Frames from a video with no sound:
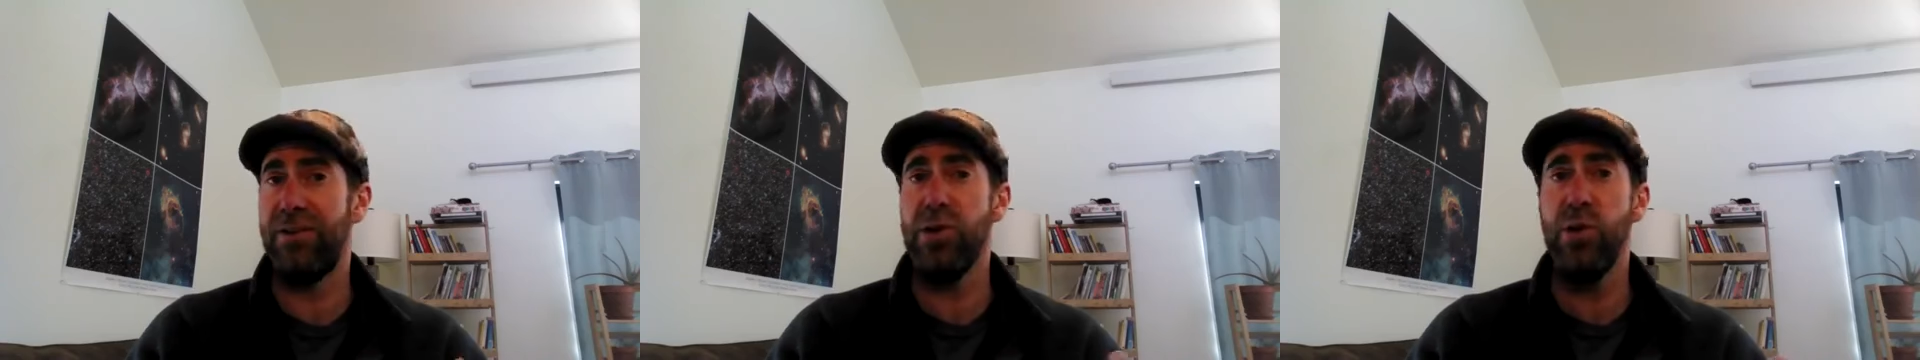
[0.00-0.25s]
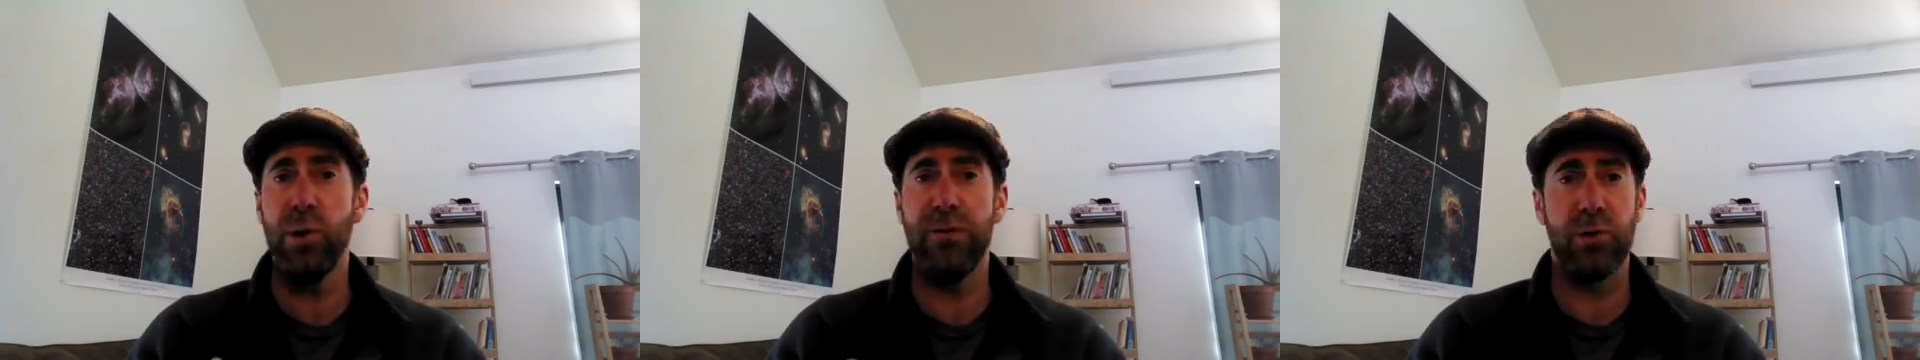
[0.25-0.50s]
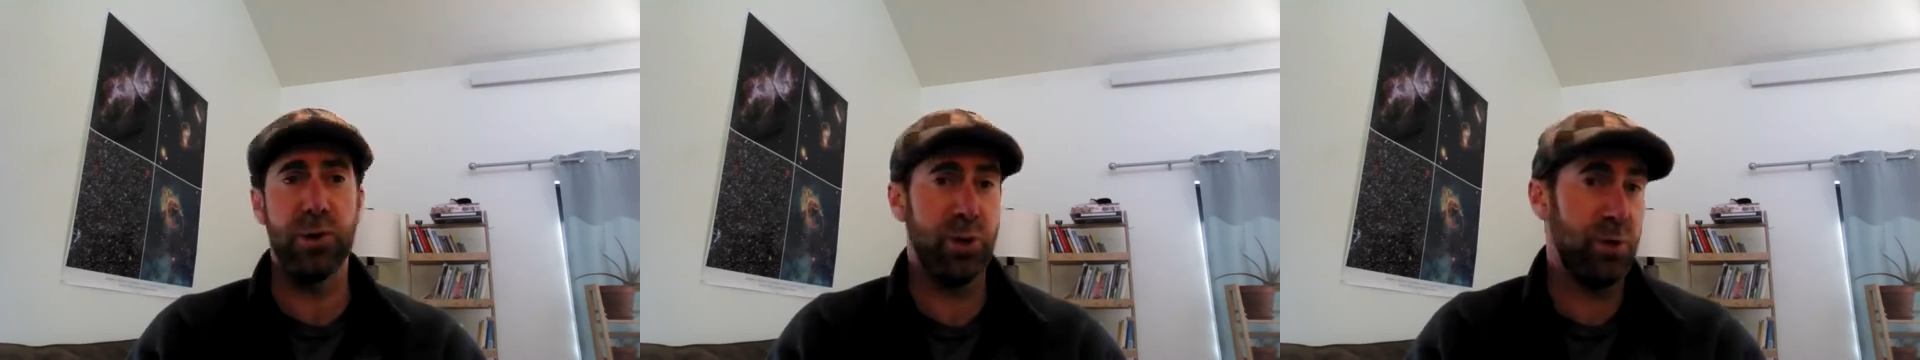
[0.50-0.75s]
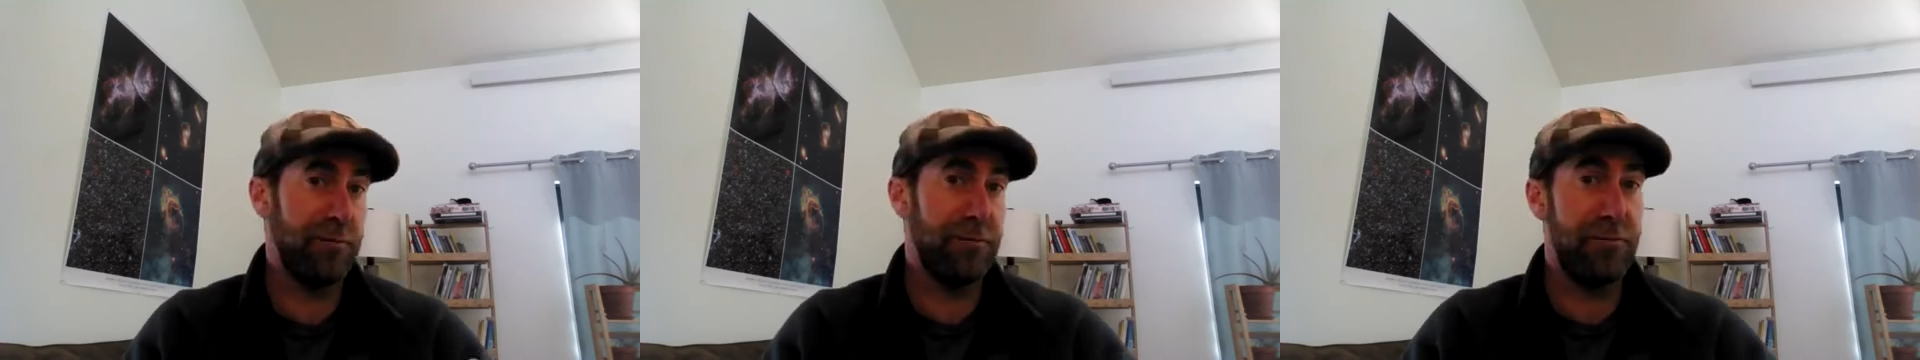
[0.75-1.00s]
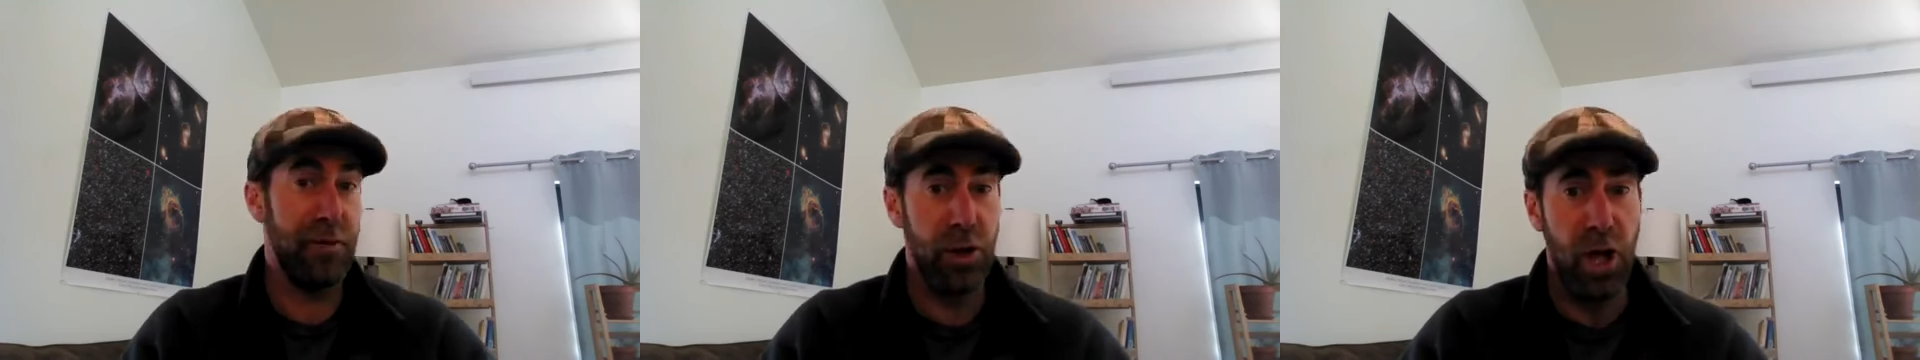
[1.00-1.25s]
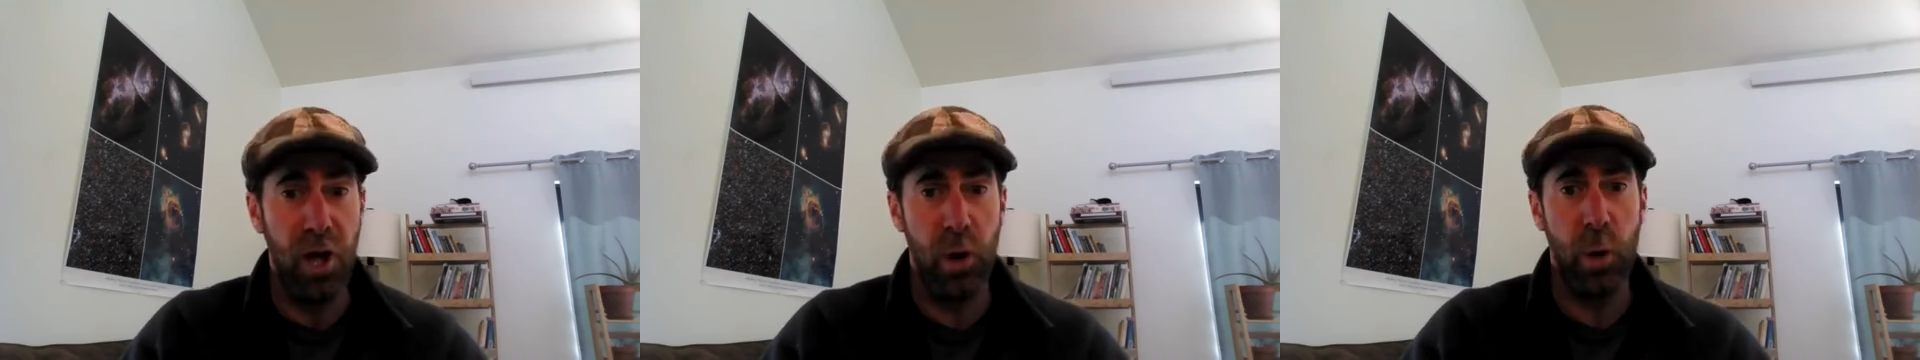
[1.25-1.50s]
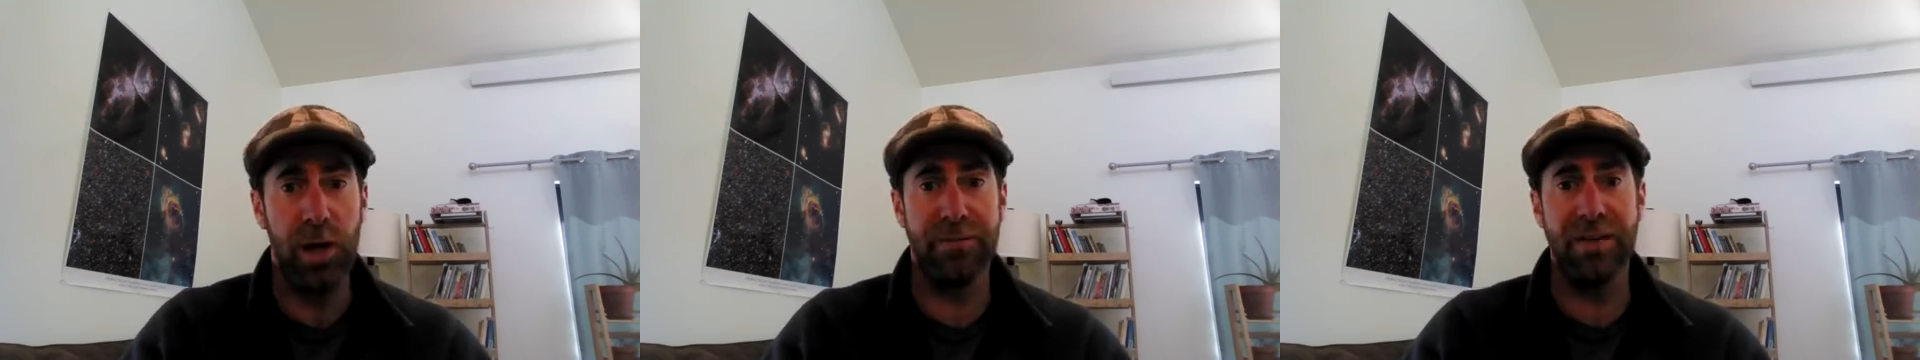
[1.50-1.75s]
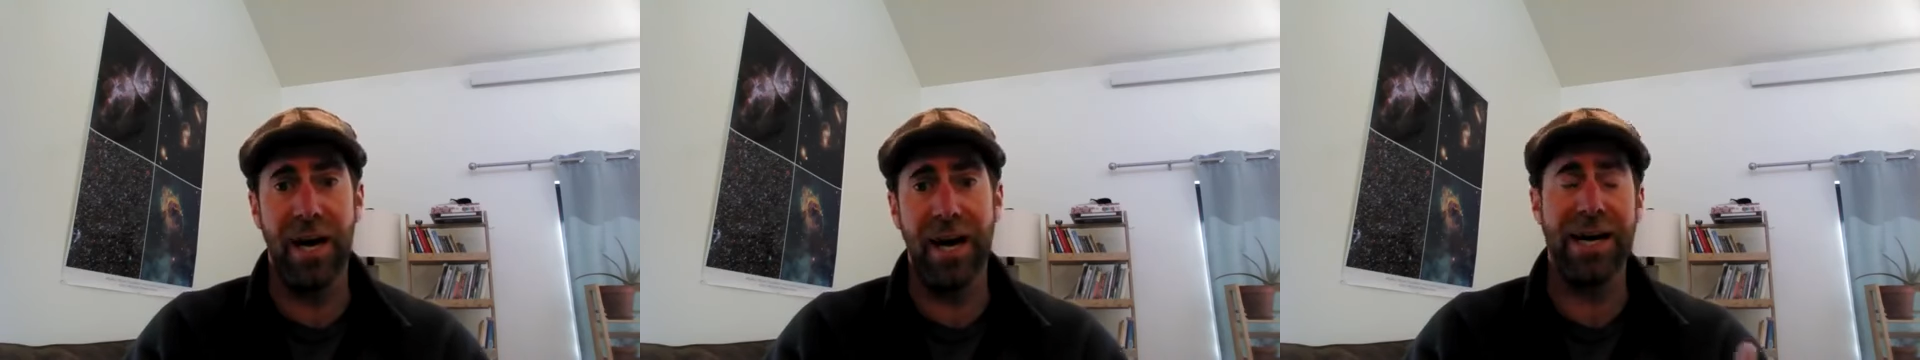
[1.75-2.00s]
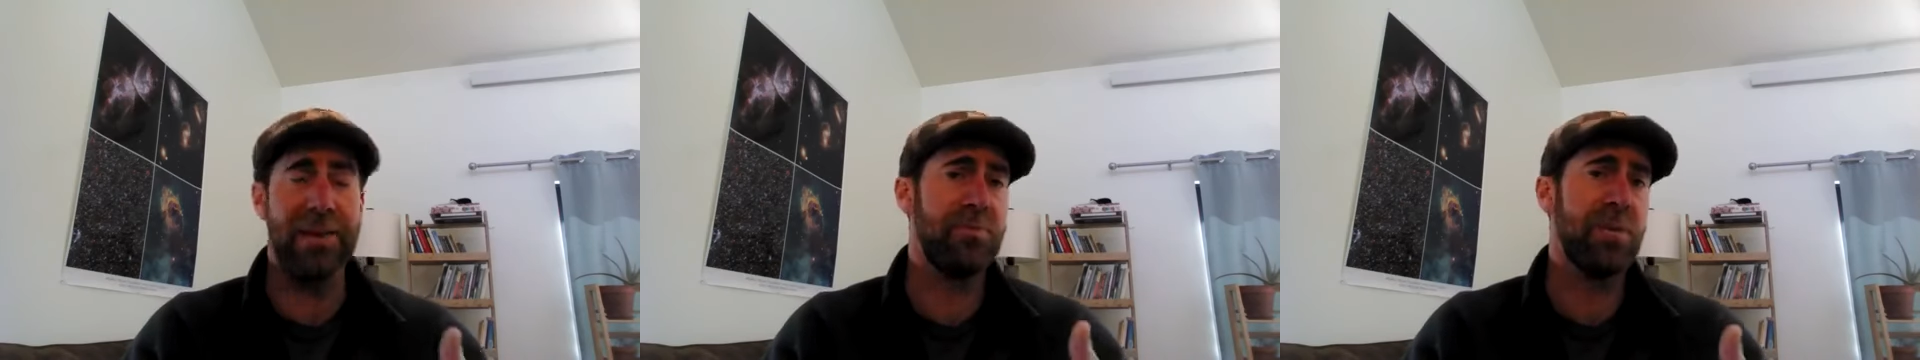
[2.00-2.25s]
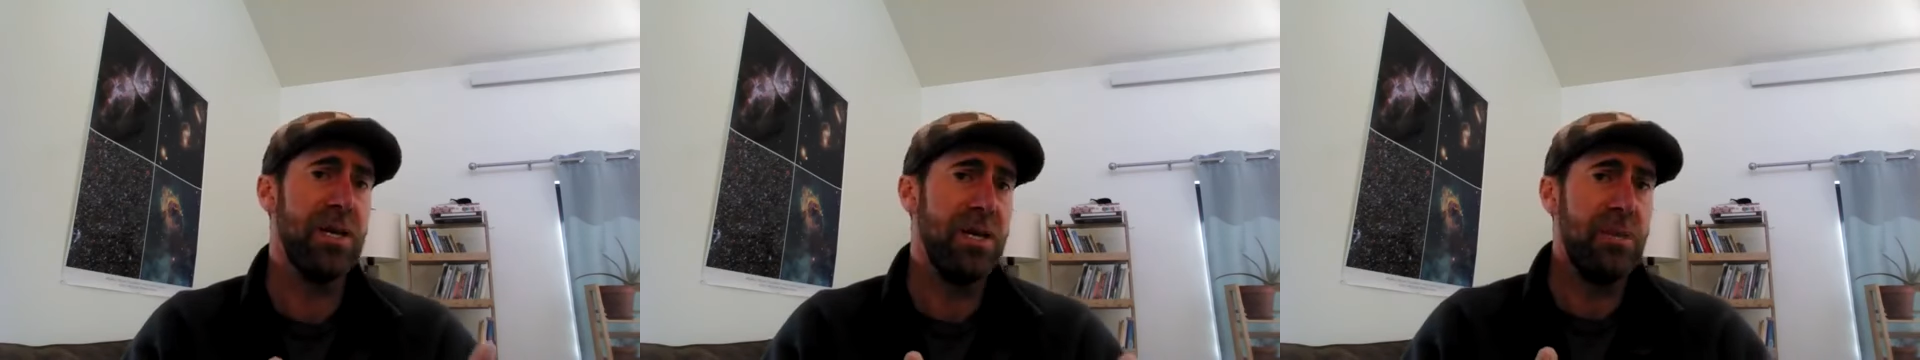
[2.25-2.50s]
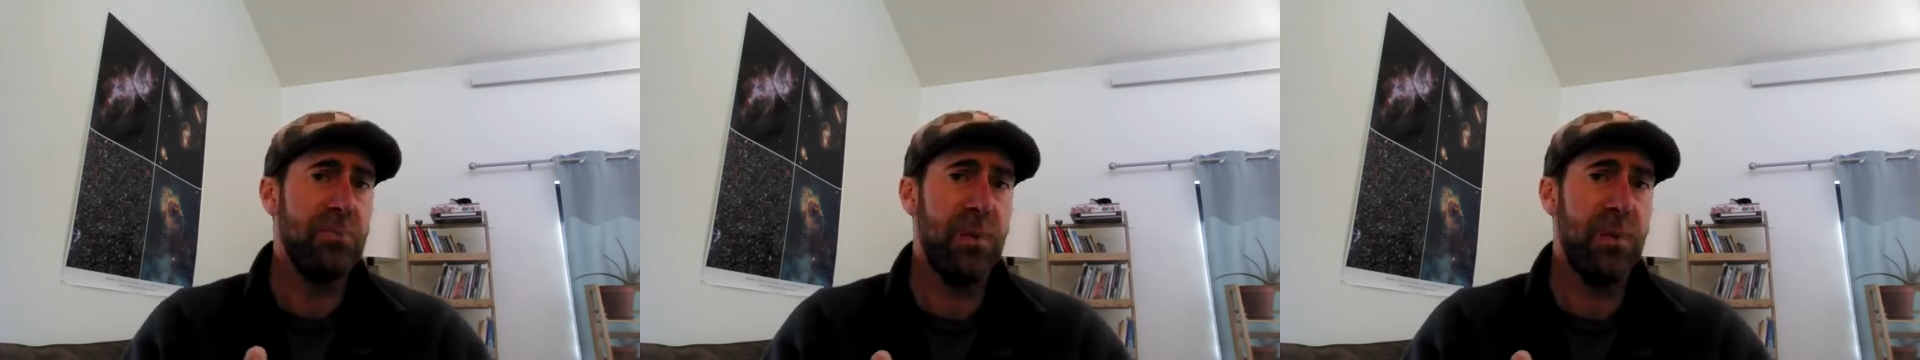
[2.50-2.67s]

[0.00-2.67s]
of a universal flow of time